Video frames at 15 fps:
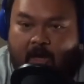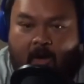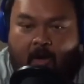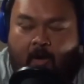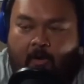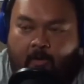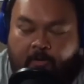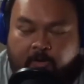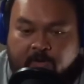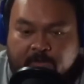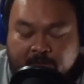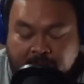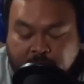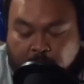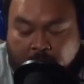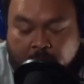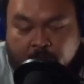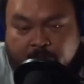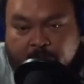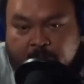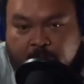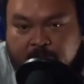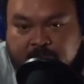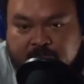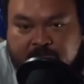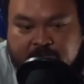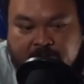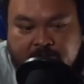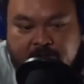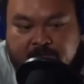oh that's why i thought it was
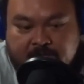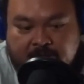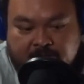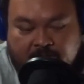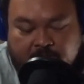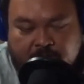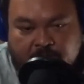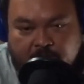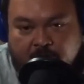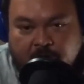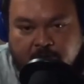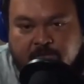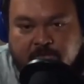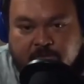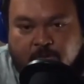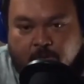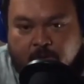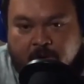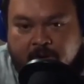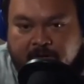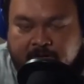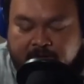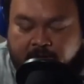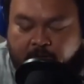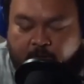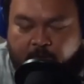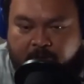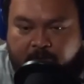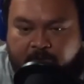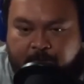genius that the yeah. third story dealt
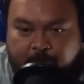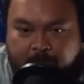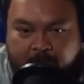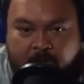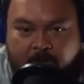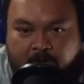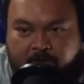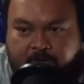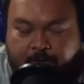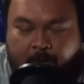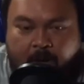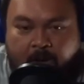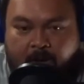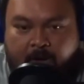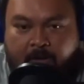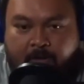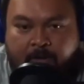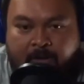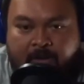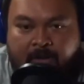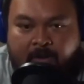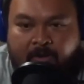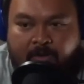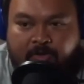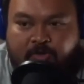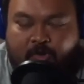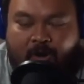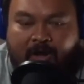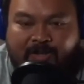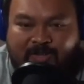with mariner's mom
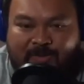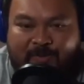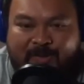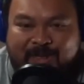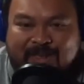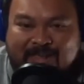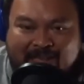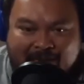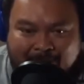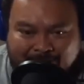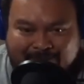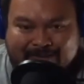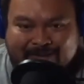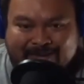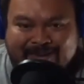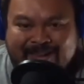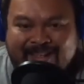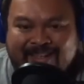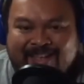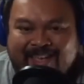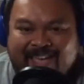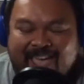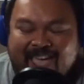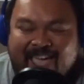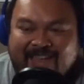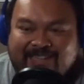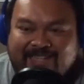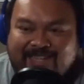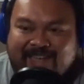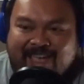trying to be a captain
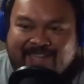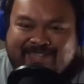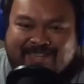and she has to